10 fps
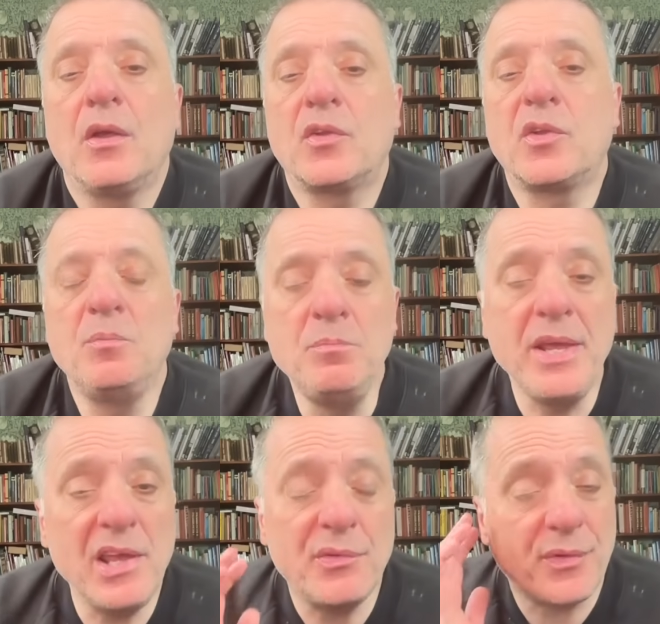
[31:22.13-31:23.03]
The
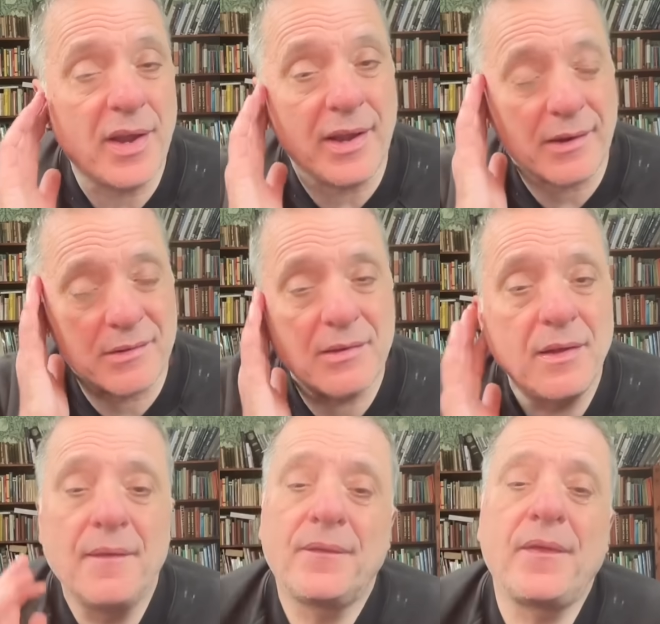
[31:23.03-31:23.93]
mere fact
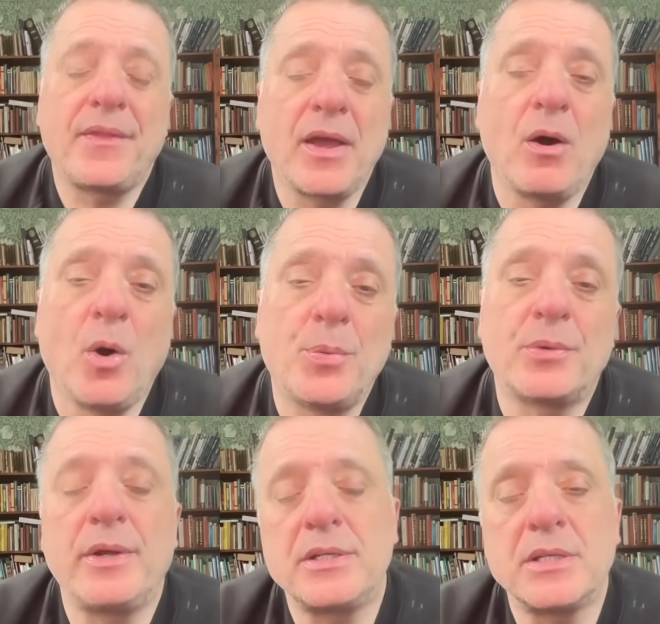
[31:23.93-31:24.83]
that they're
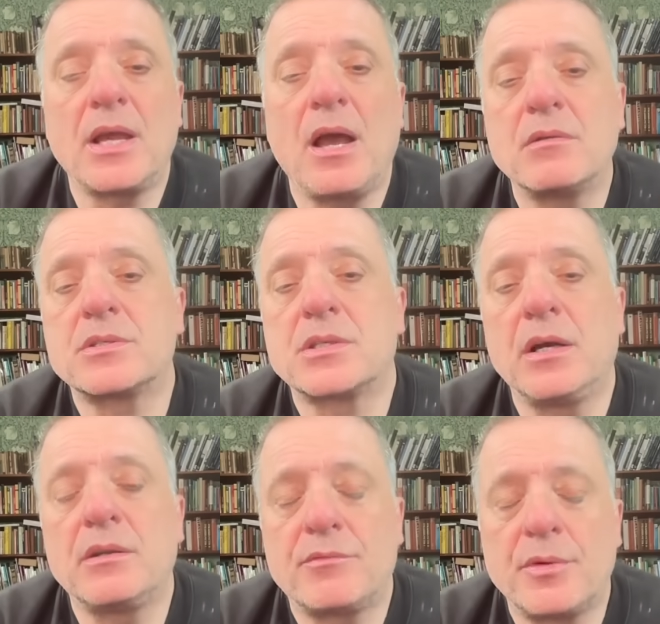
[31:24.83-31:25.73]
operating
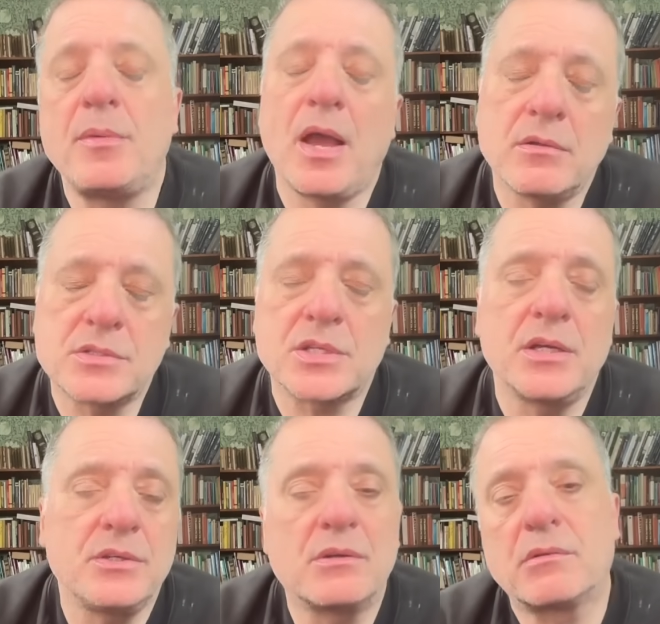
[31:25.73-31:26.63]
from
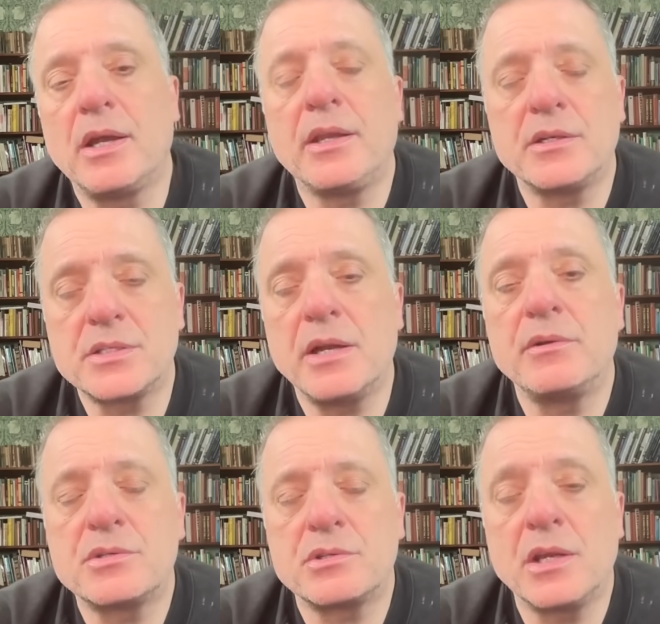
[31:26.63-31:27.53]
outside Ukrainian
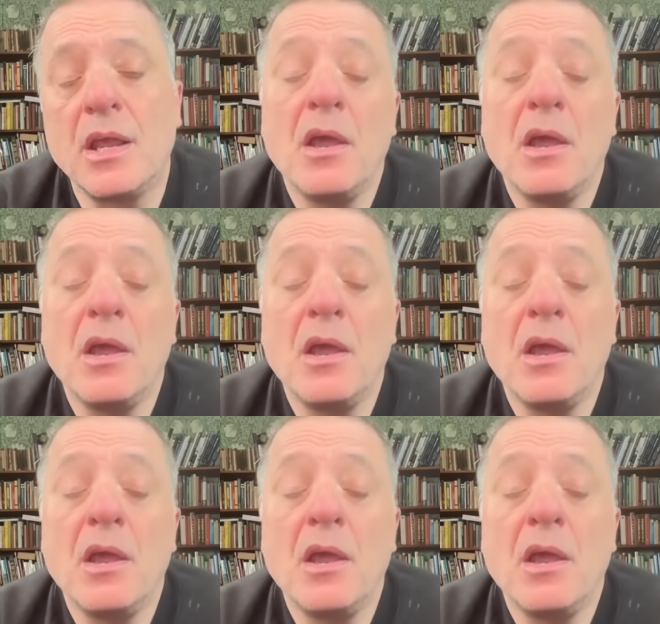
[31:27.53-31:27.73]
territory,